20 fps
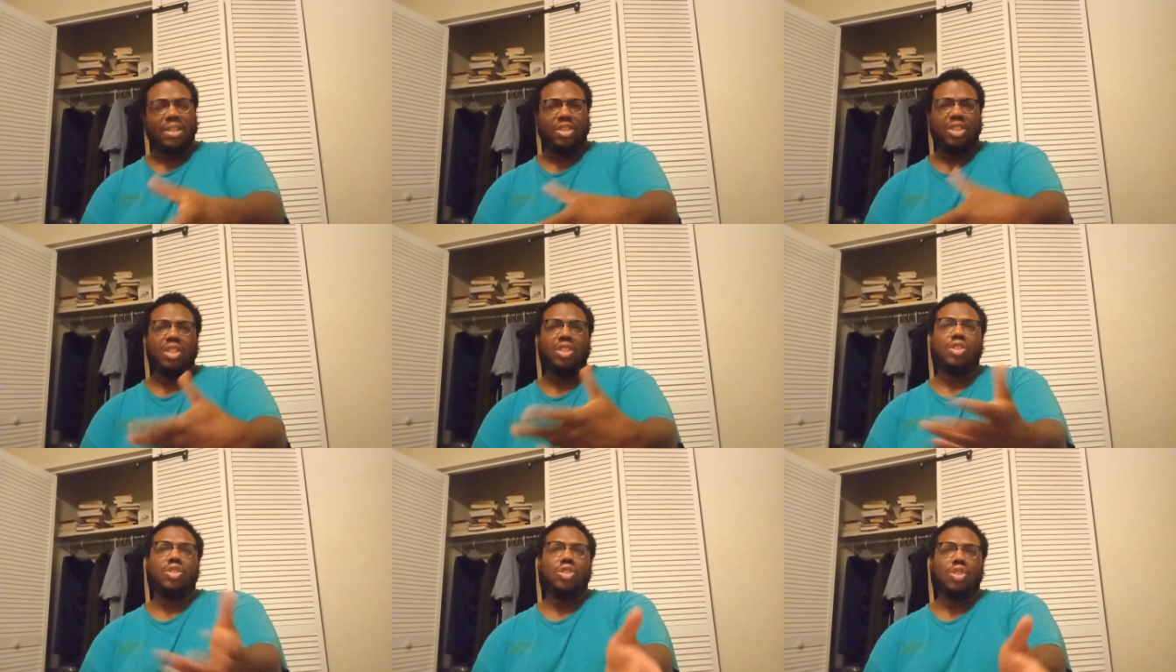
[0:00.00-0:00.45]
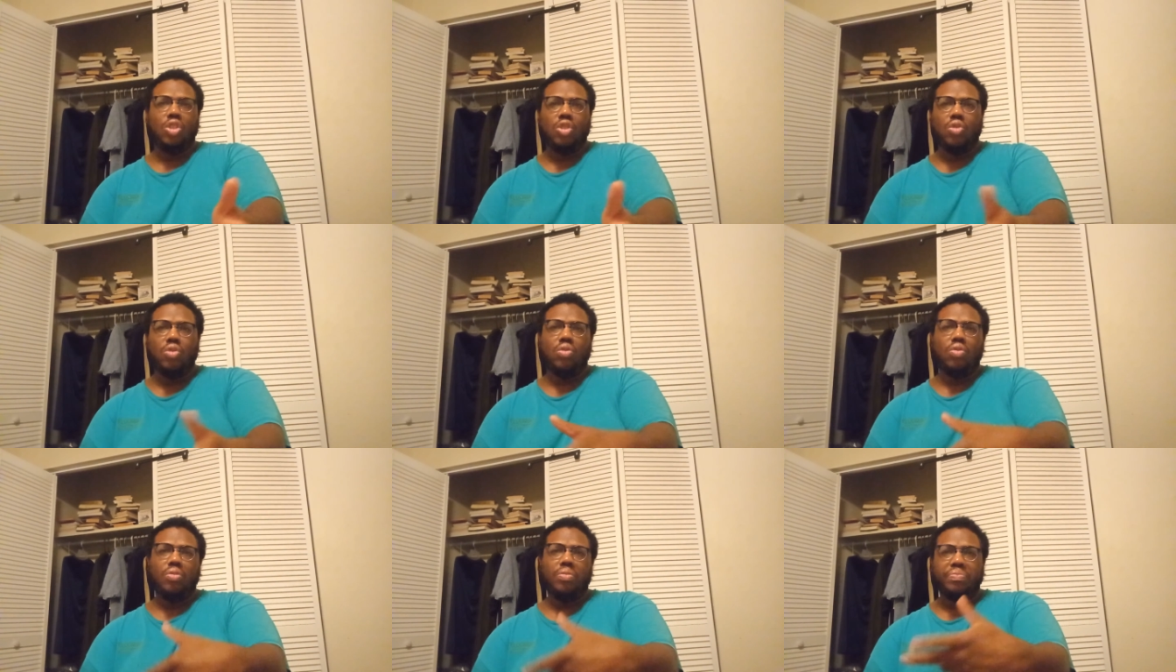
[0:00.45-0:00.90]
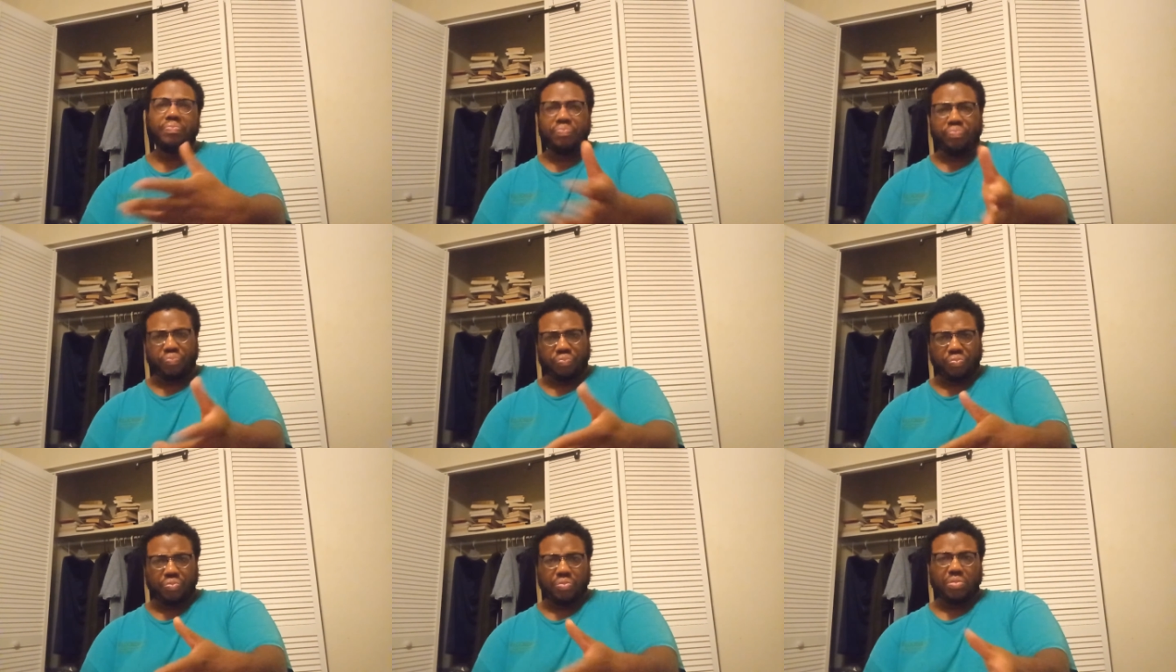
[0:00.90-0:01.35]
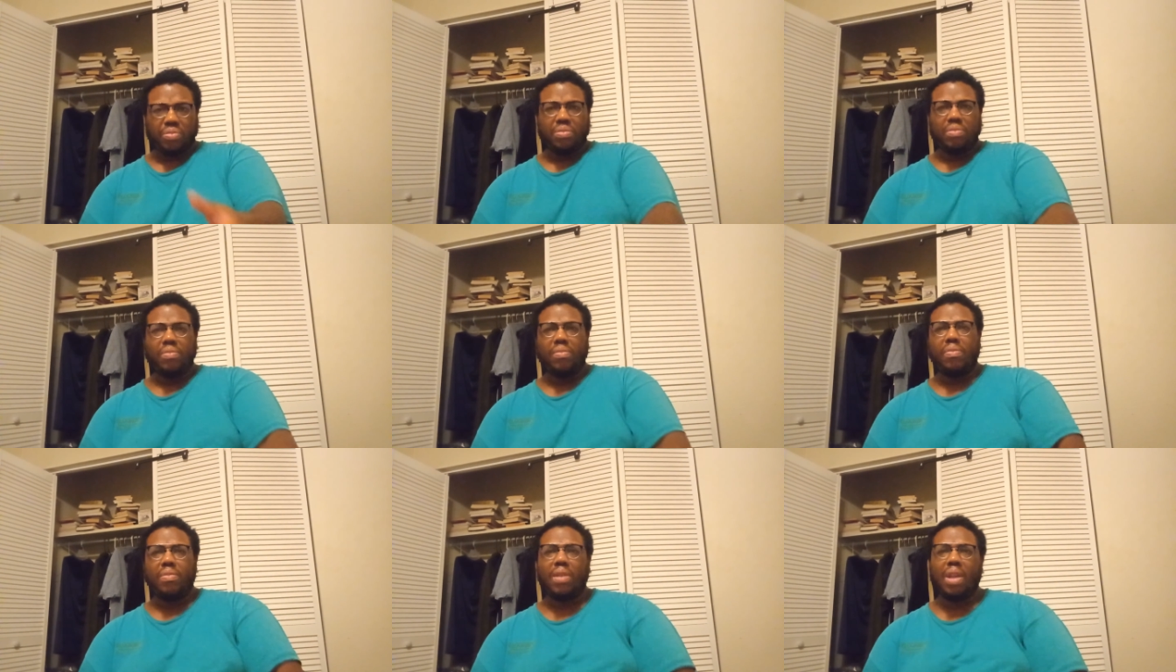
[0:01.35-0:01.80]
I'll just do
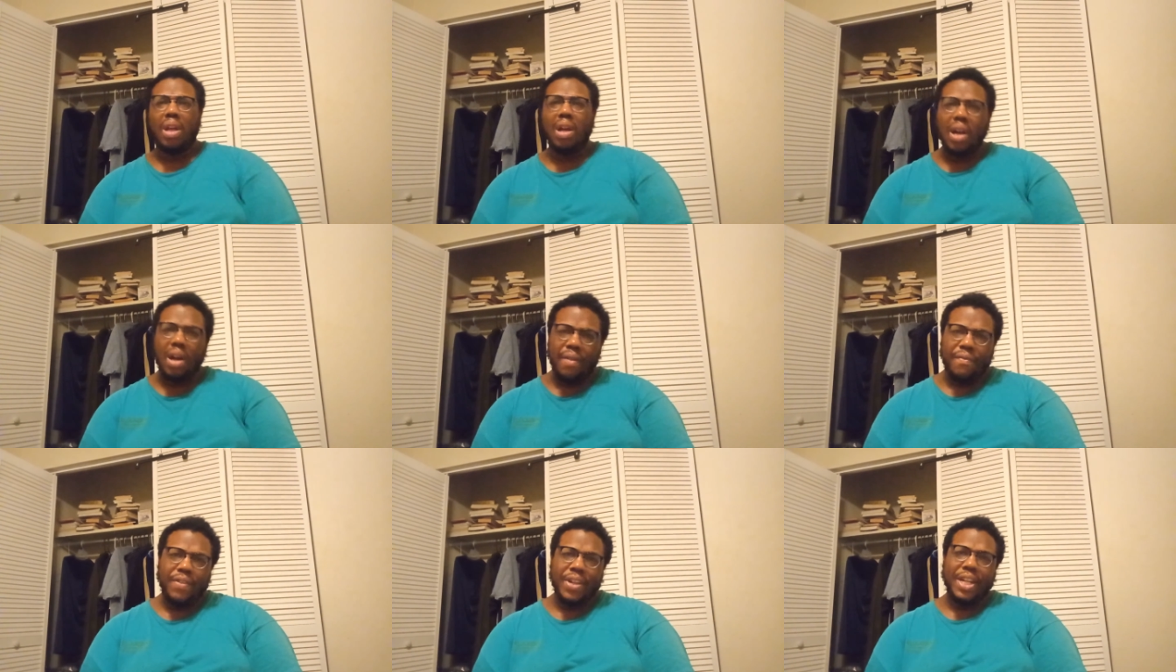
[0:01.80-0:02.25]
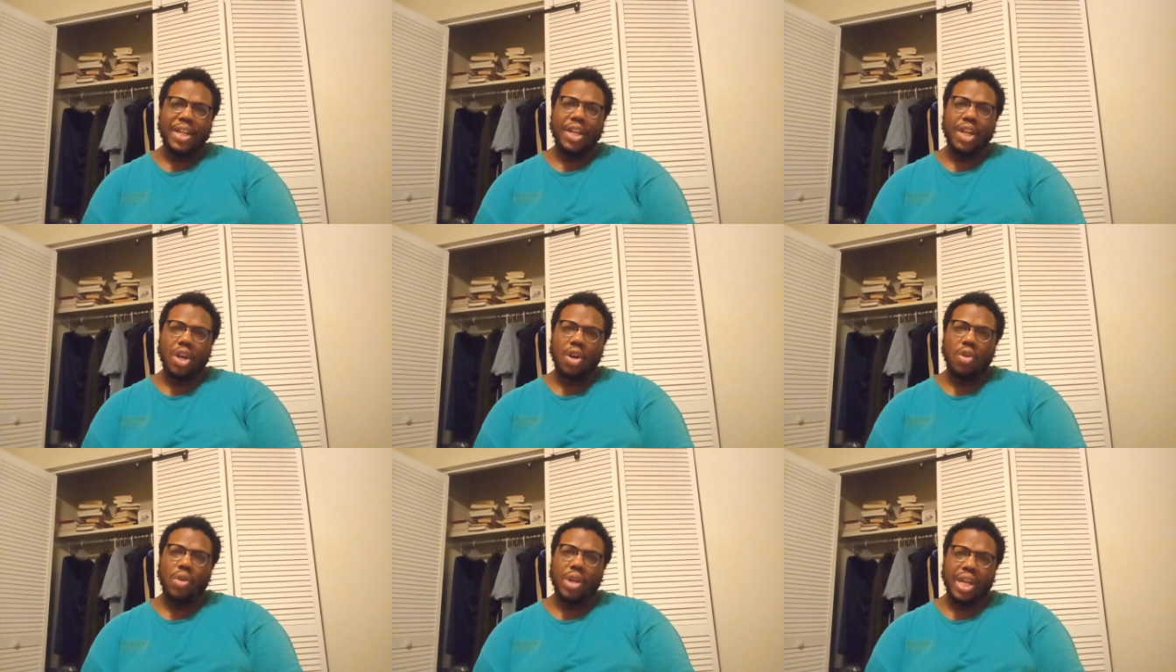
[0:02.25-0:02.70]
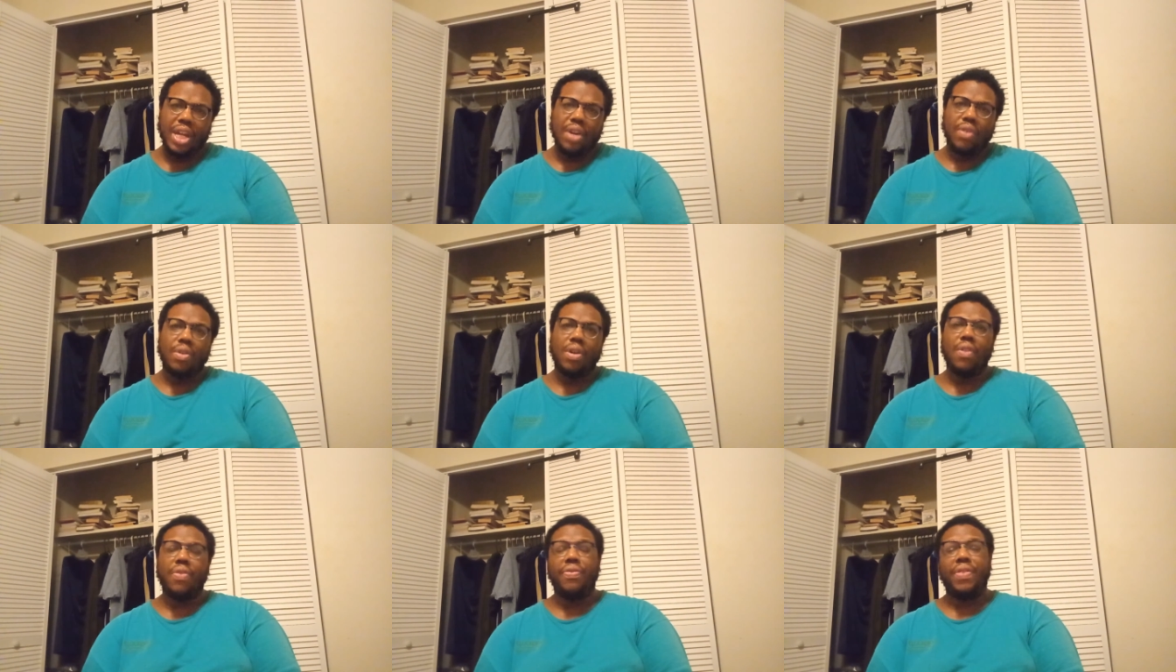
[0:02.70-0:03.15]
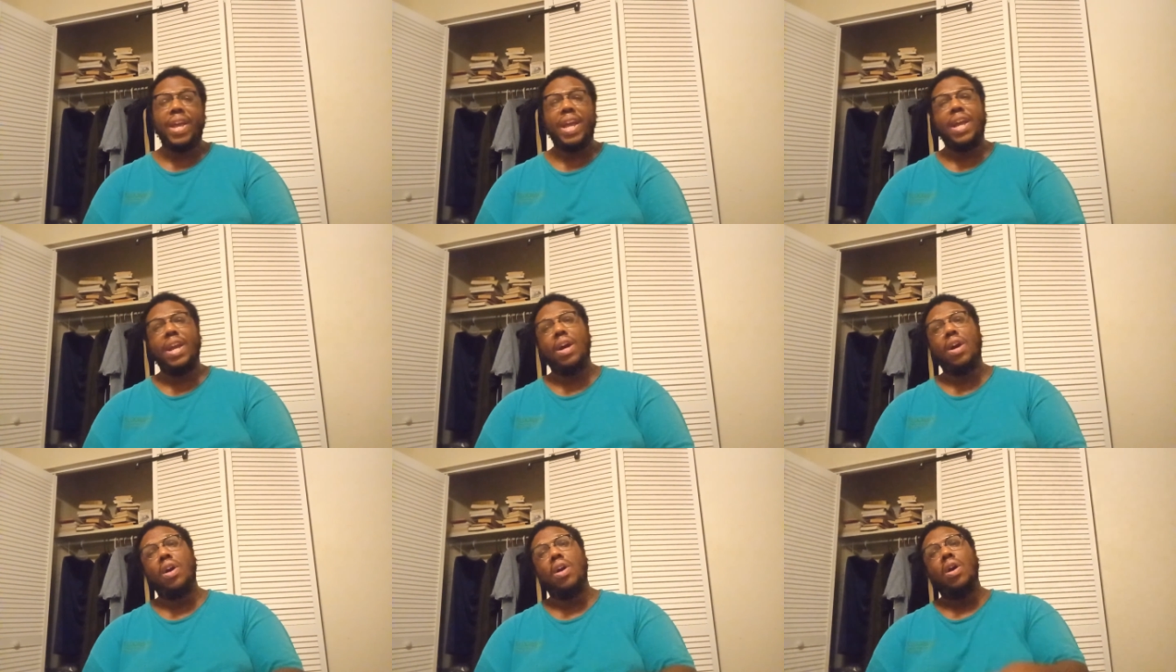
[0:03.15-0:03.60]
a video here or
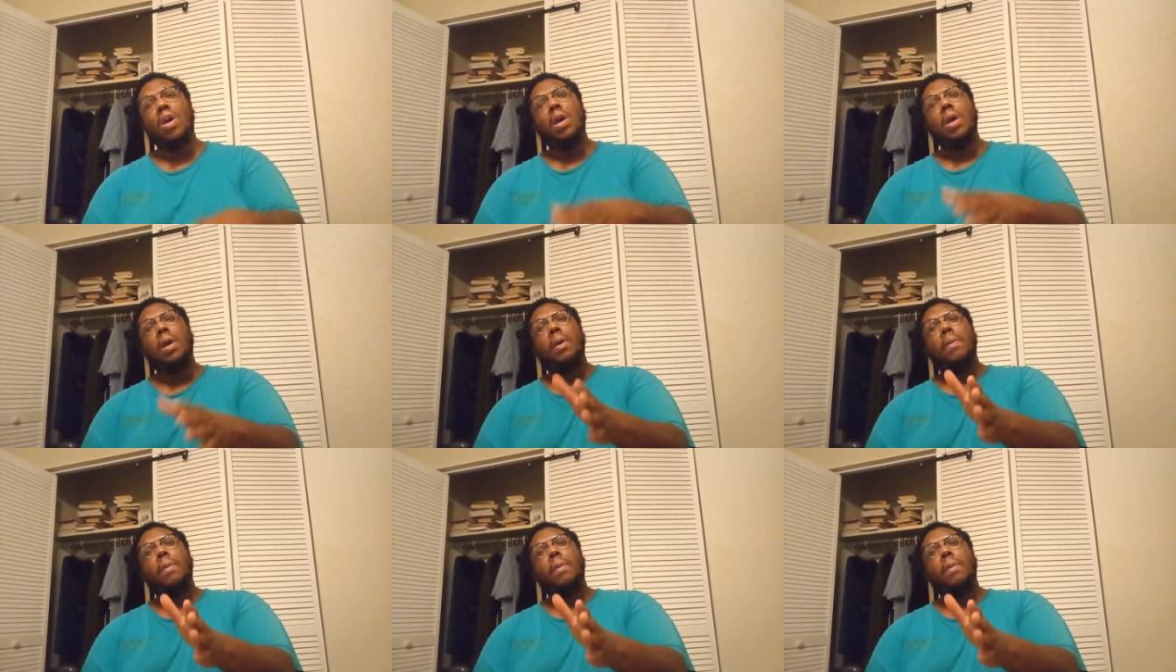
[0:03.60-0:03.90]
there.